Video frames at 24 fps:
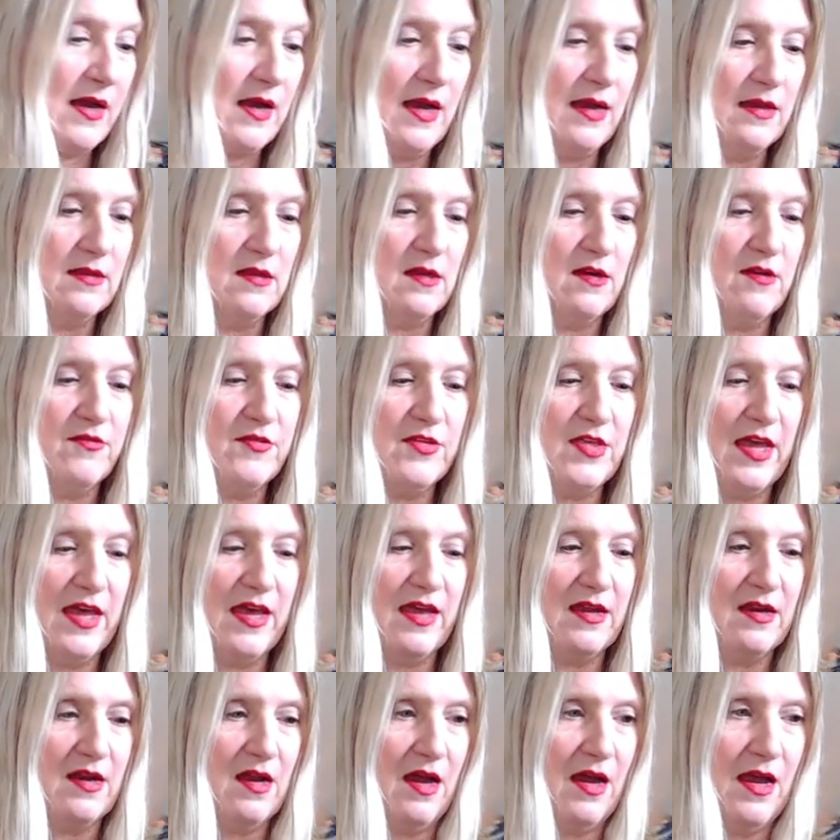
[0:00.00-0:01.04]
I love
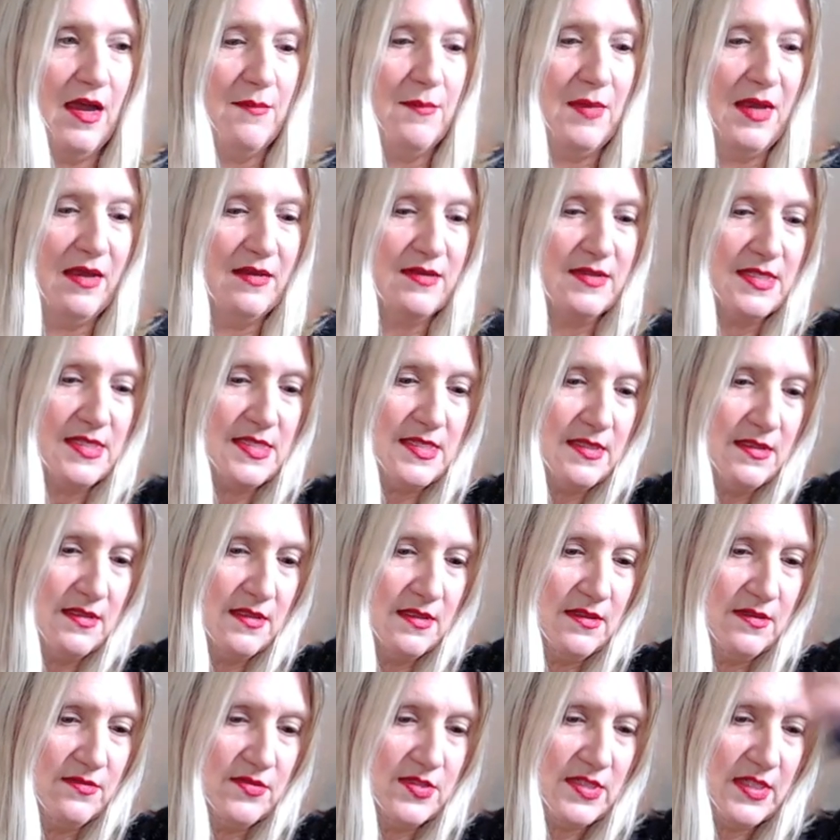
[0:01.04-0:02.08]
that I made the
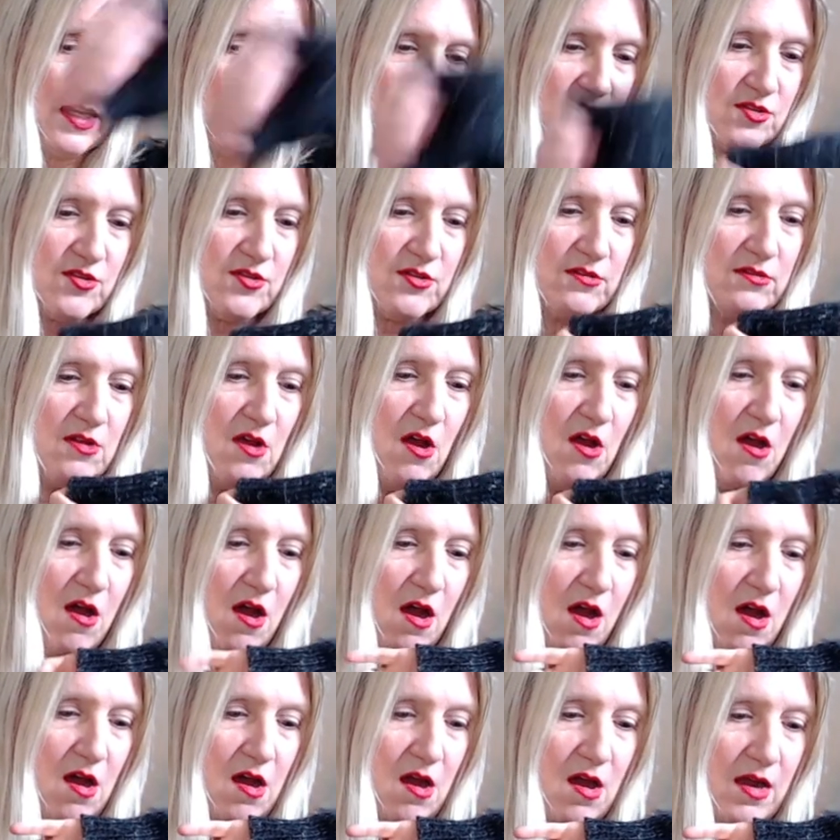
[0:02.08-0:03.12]
sleeves extra
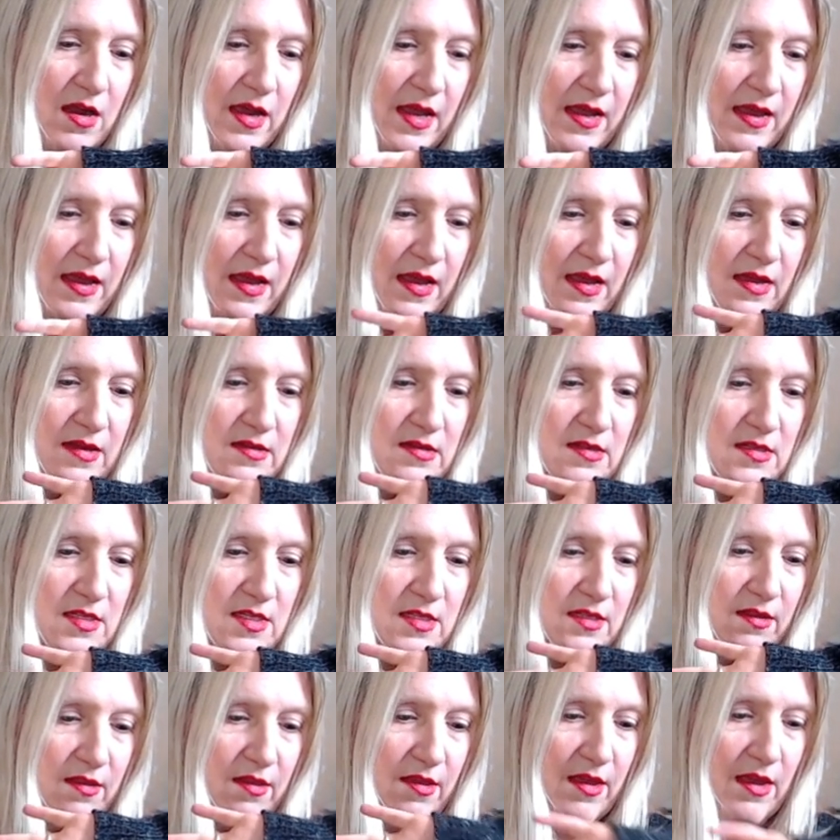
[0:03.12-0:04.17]
long and
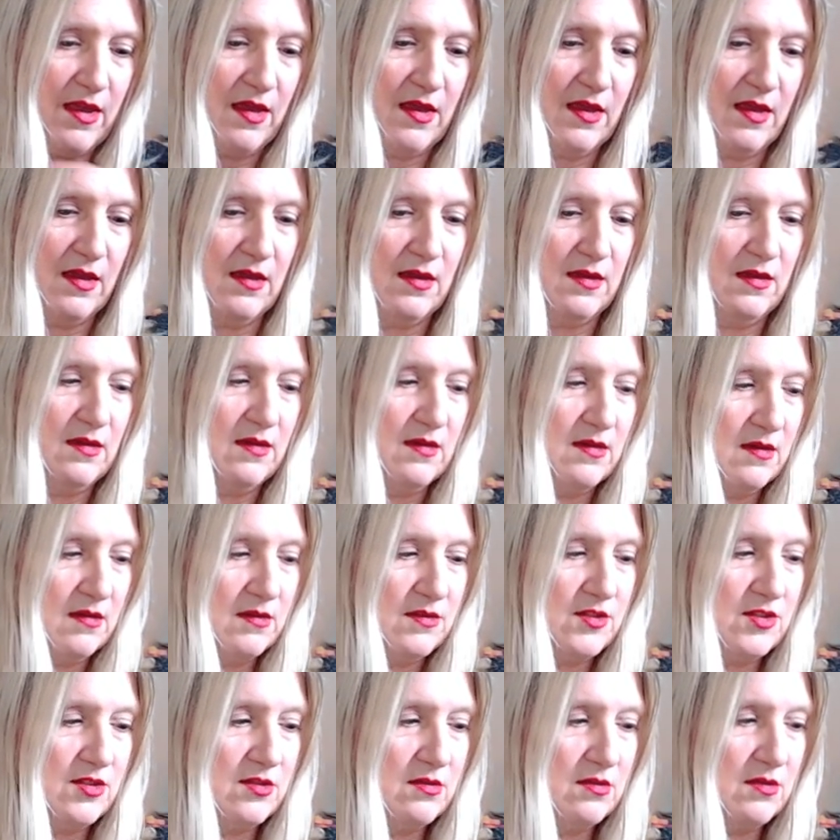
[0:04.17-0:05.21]
they,
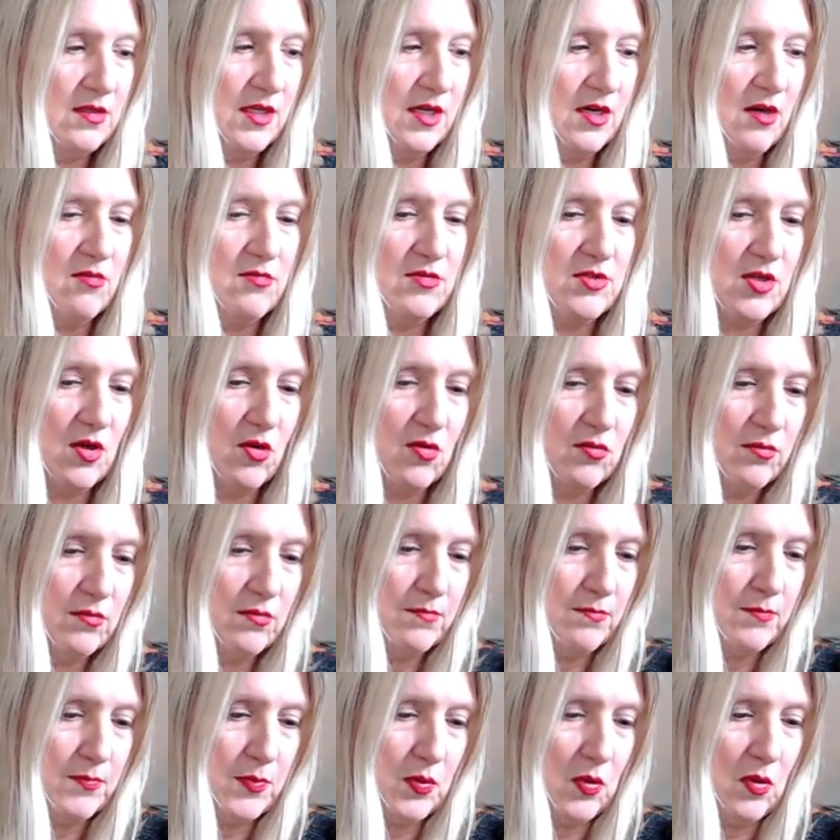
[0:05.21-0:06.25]
you know, don't
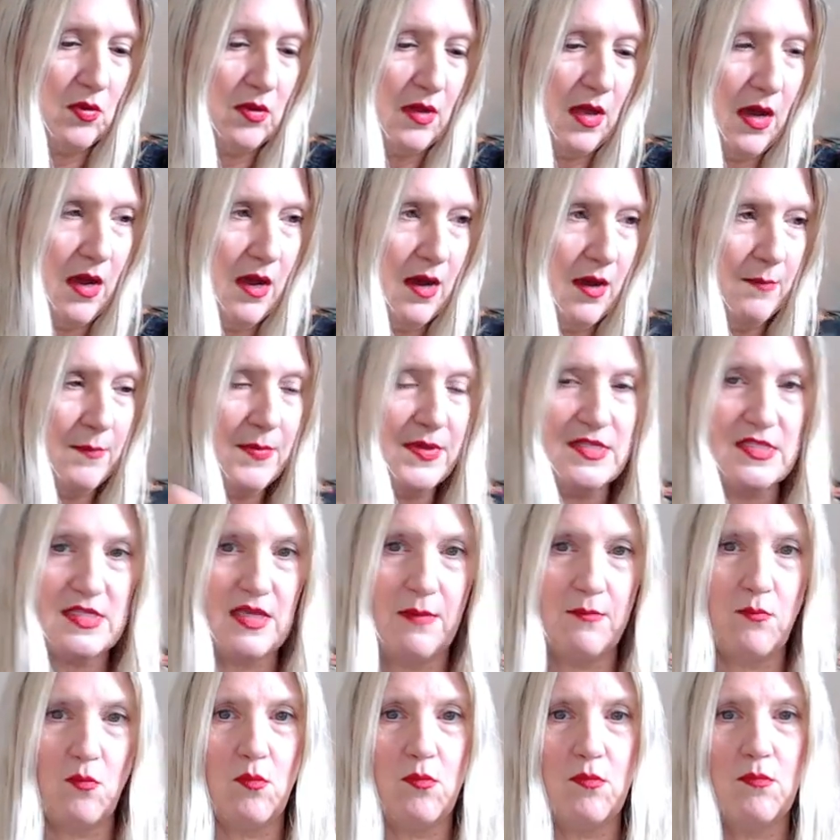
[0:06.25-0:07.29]
pull up as
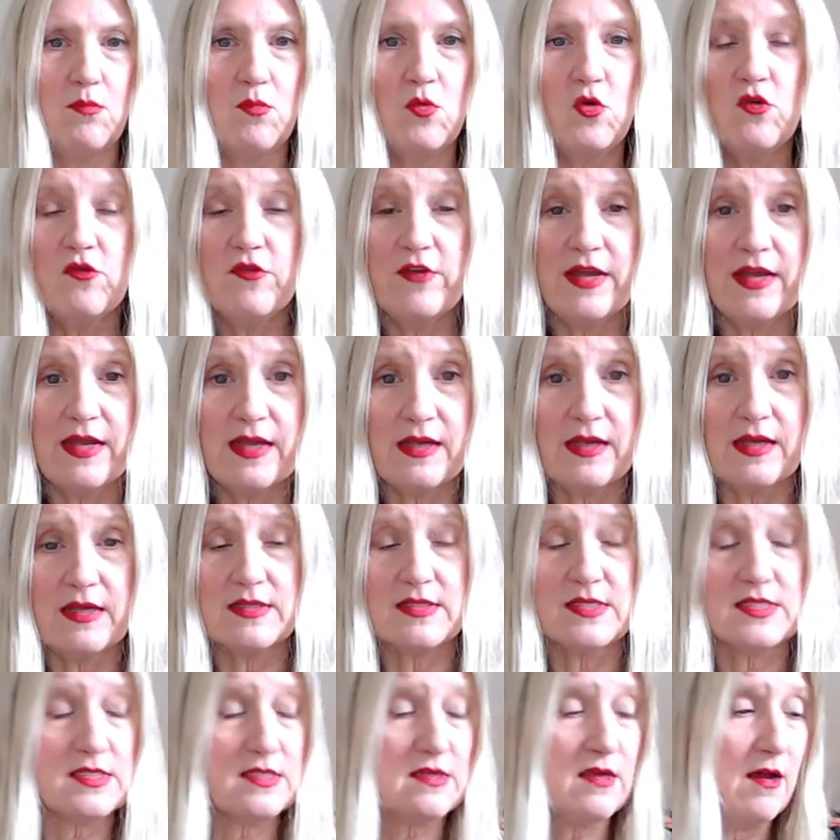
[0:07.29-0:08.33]
I'm moving and
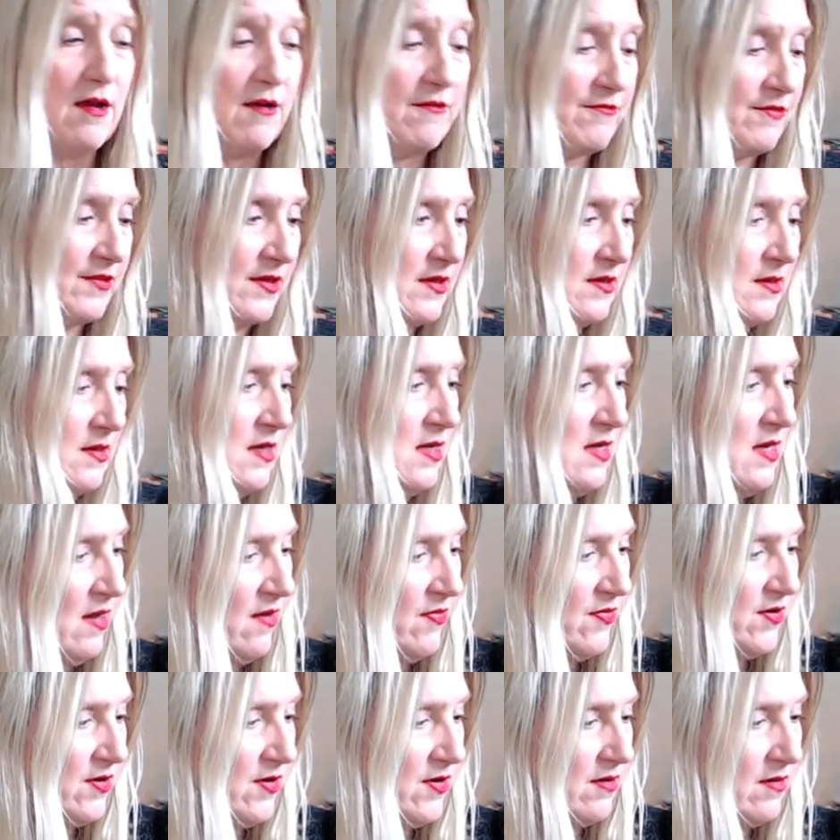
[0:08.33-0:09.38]
stuff, and
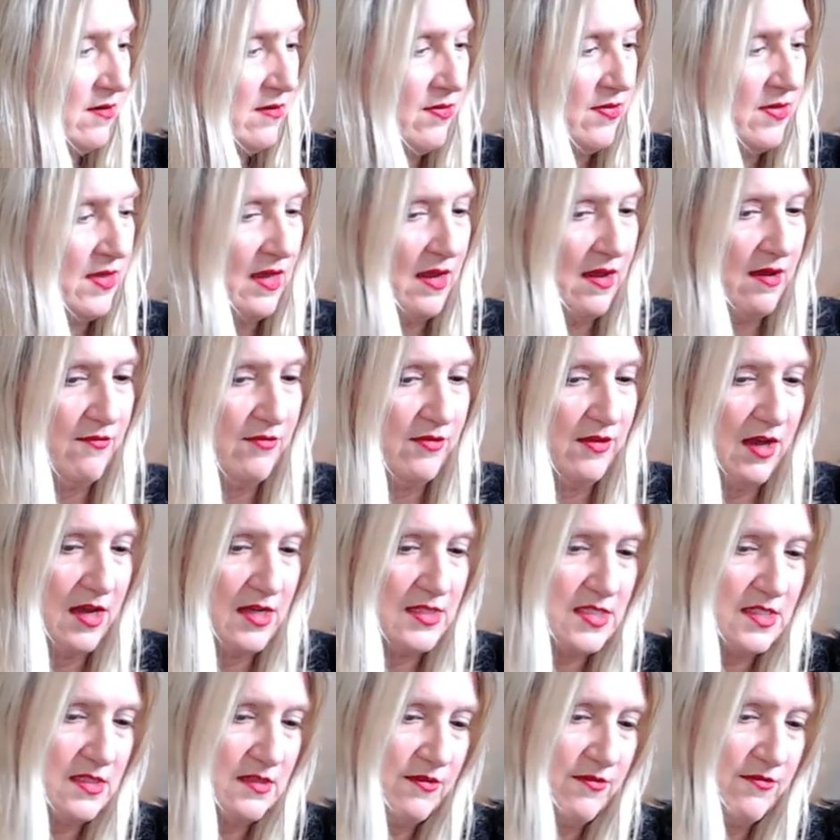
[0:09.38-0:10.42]
they're they have
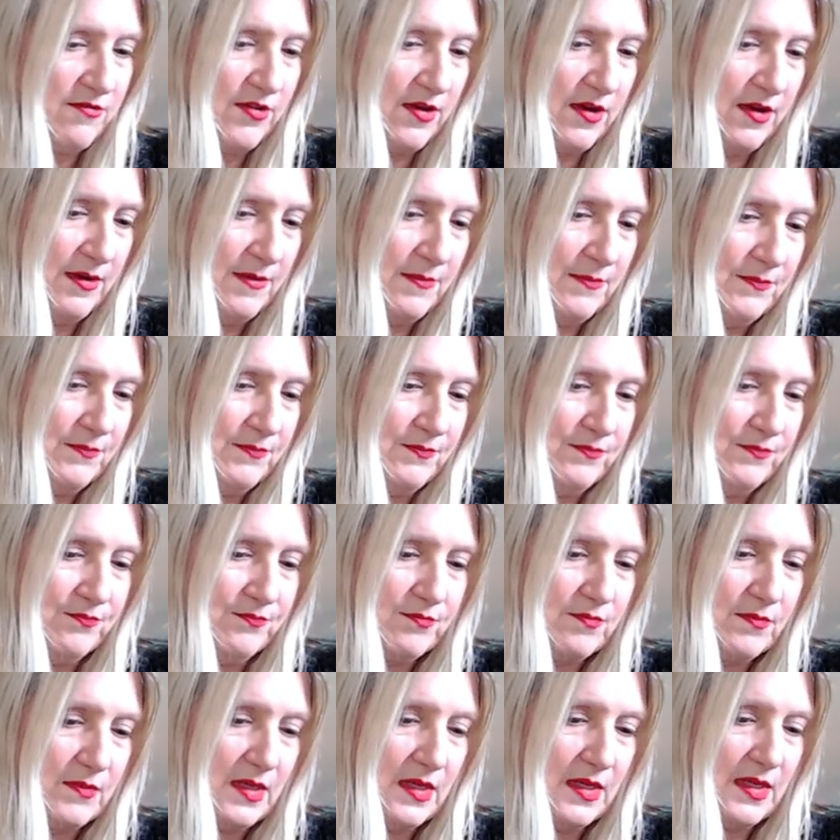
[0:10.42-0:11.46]
lots of um,
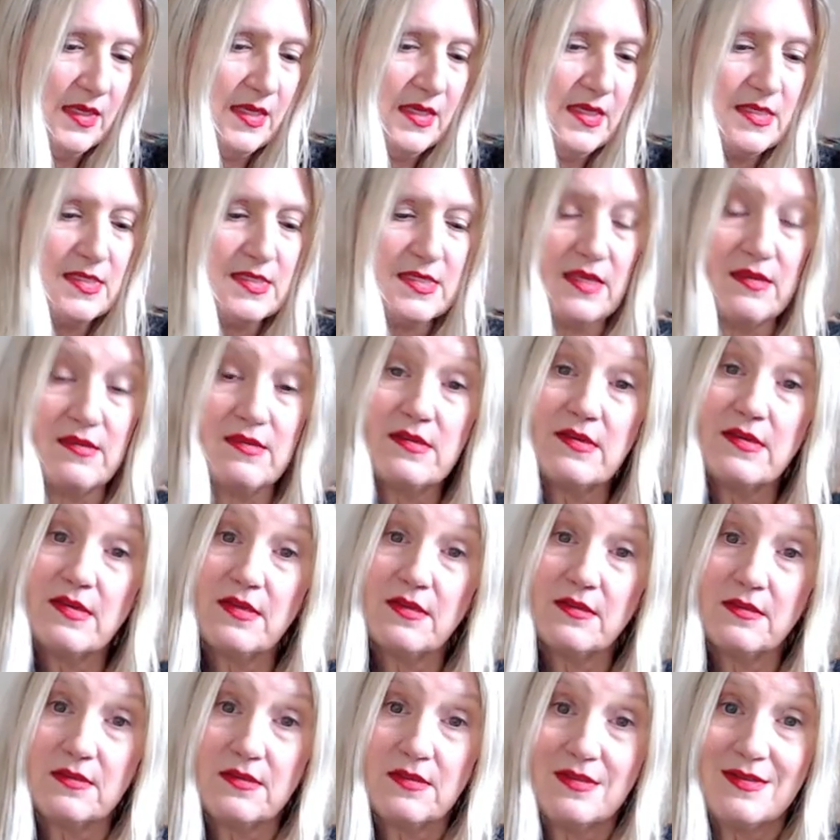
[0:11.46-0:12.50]
ease in
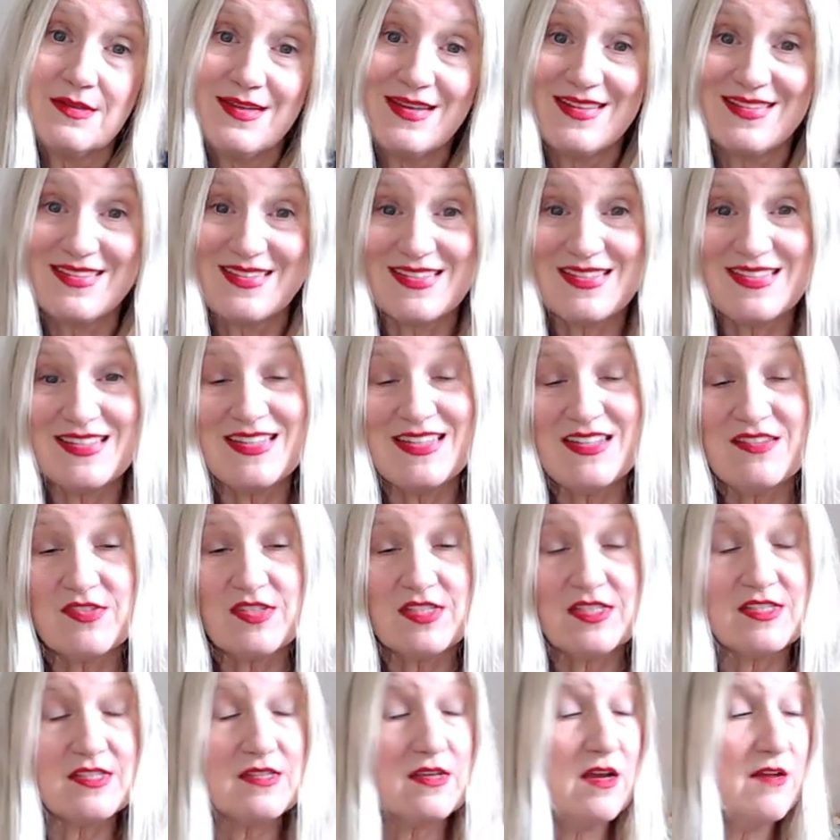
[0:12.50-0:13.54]
the in the sleeves
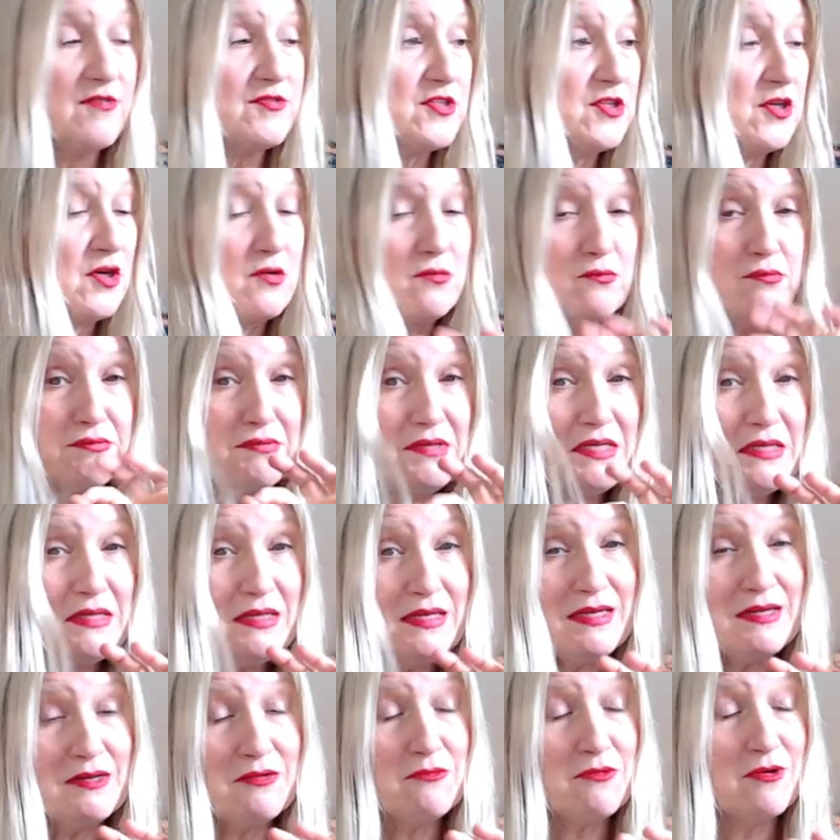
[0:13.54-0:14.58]
and stuff, so it
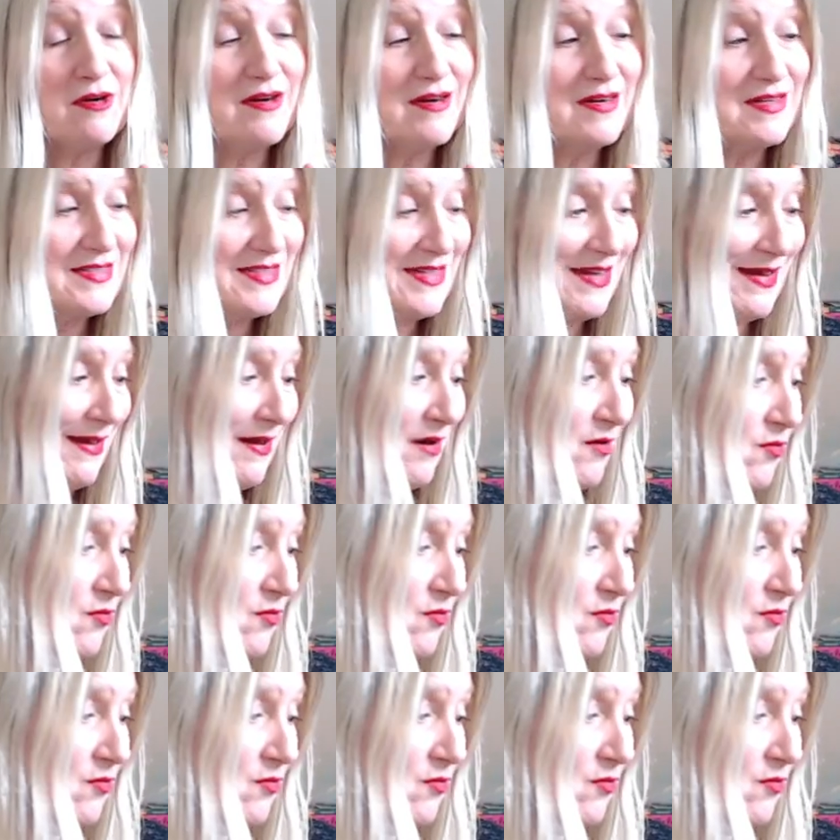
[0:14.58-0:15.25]
really worked out